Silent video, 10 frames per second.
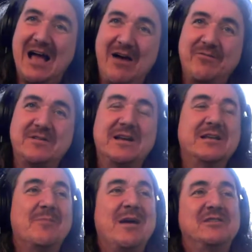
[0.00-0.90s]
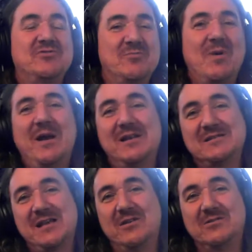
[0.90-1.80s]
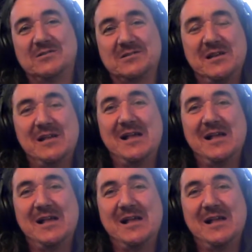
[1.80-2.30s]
after your major and minor scales.